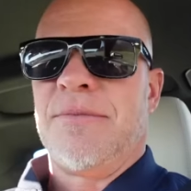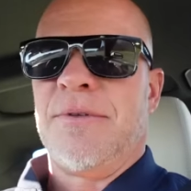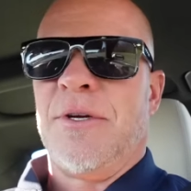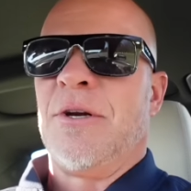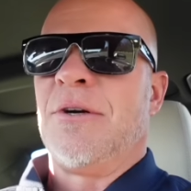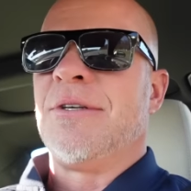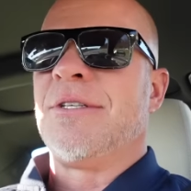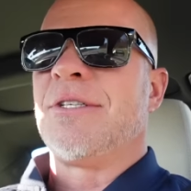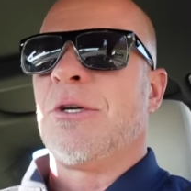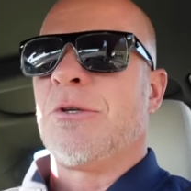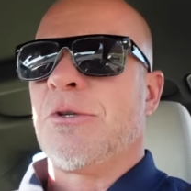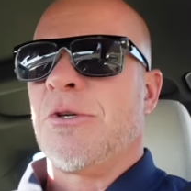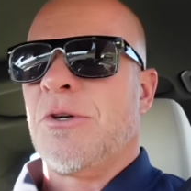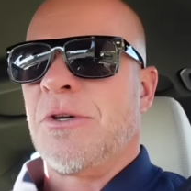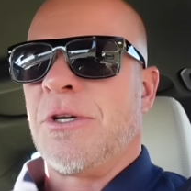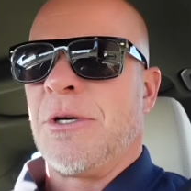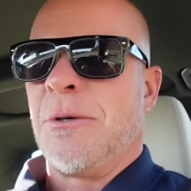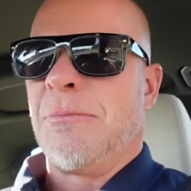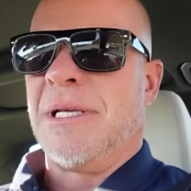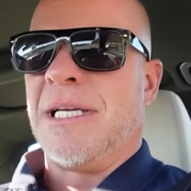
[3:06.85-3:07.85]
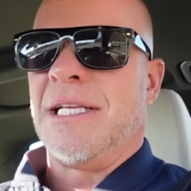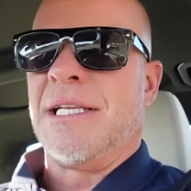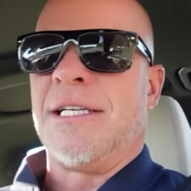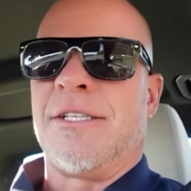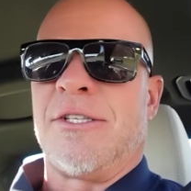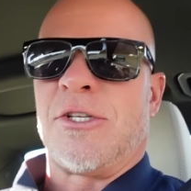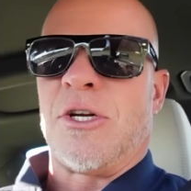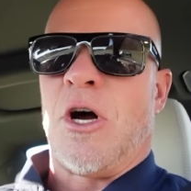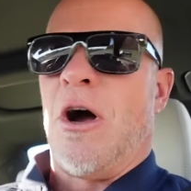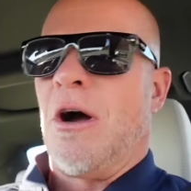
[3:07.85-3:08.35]
You know, it's also completely
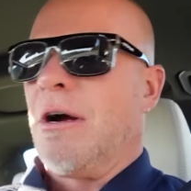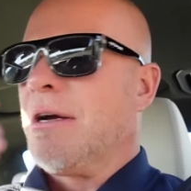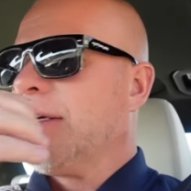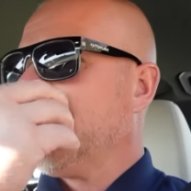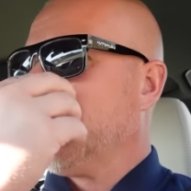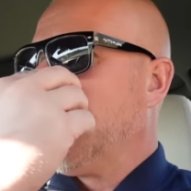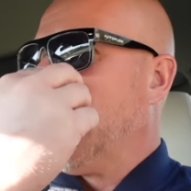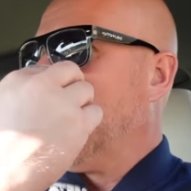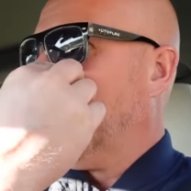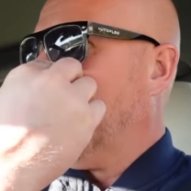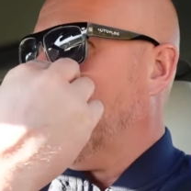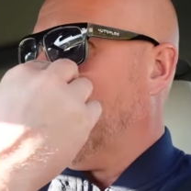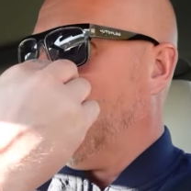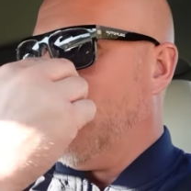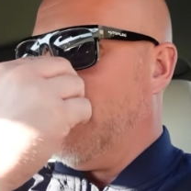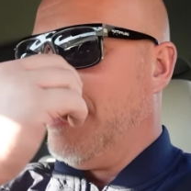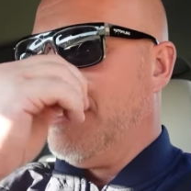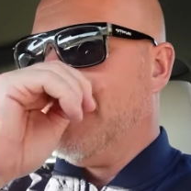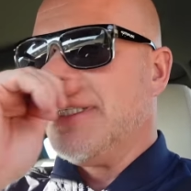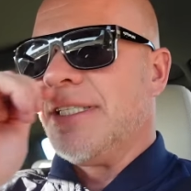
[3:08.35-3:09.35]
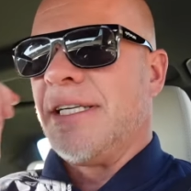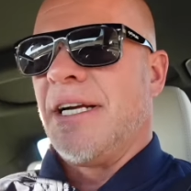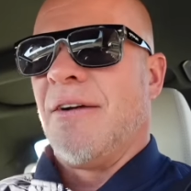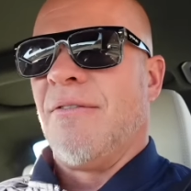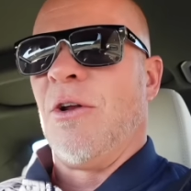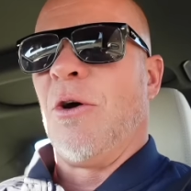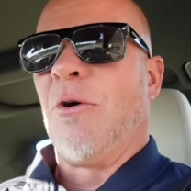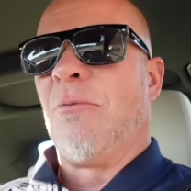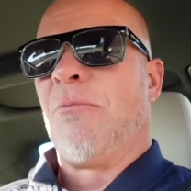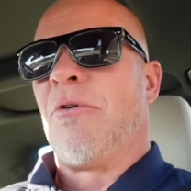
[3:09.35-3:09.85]
stock. It's not lower. It doesn't have
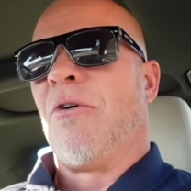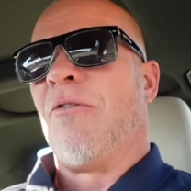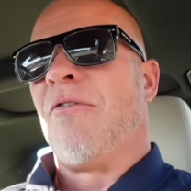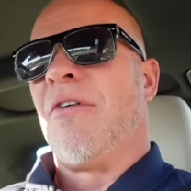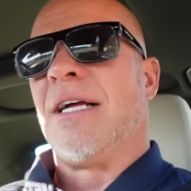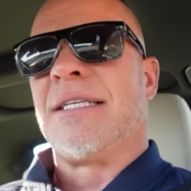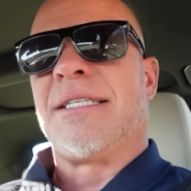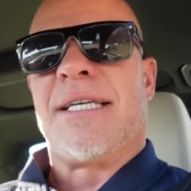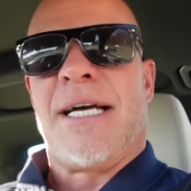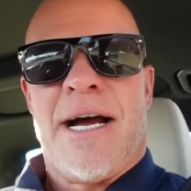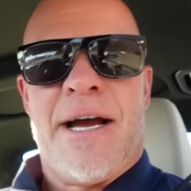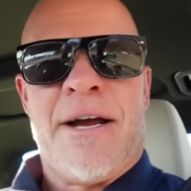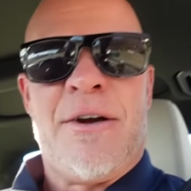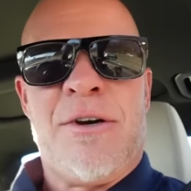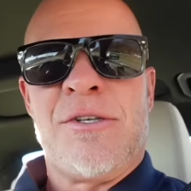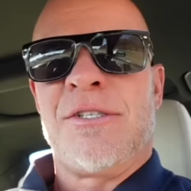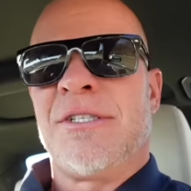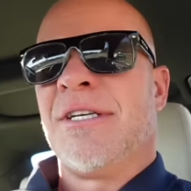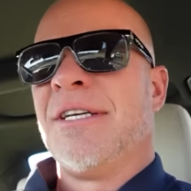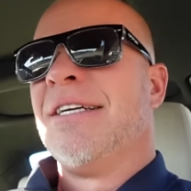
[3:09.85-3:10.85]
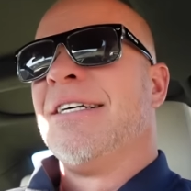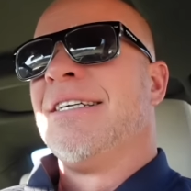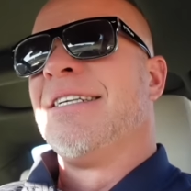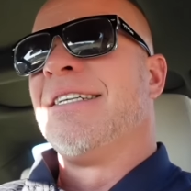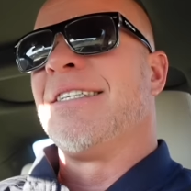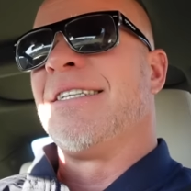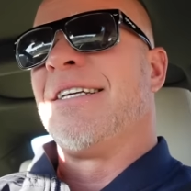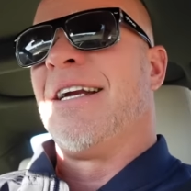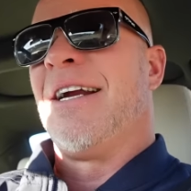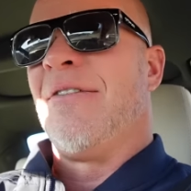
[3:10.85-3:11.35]
low profile tires.
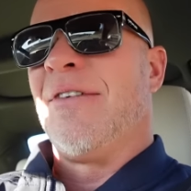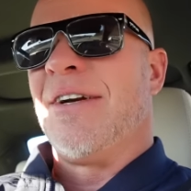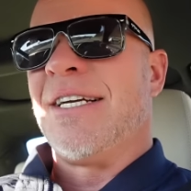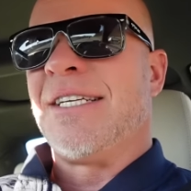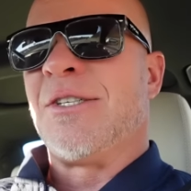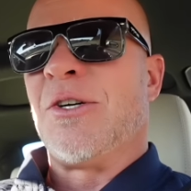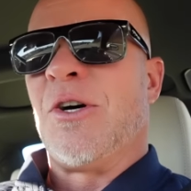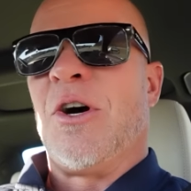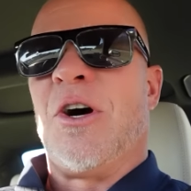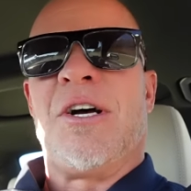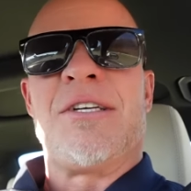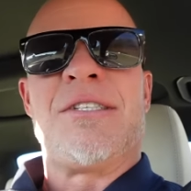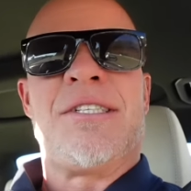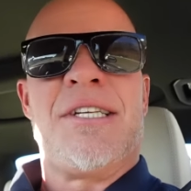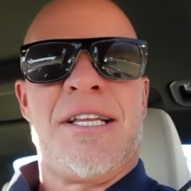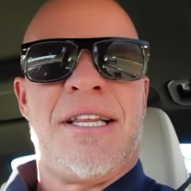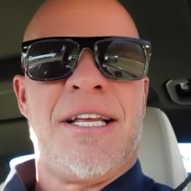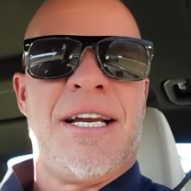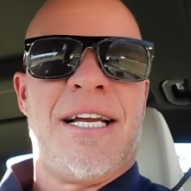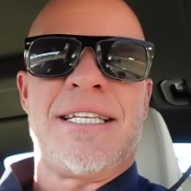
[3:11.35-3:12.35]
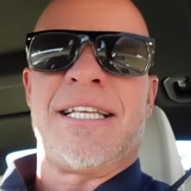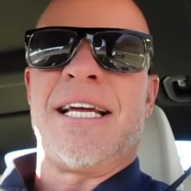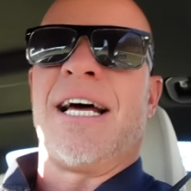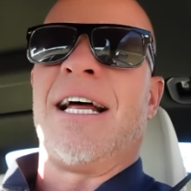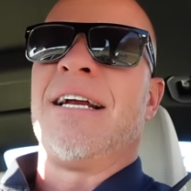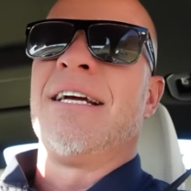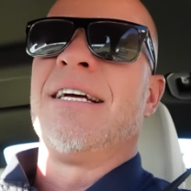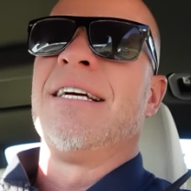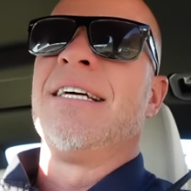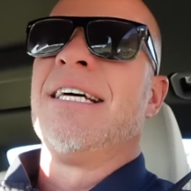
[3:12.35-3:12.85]
Doesn't have an exhaust. Nothing like that.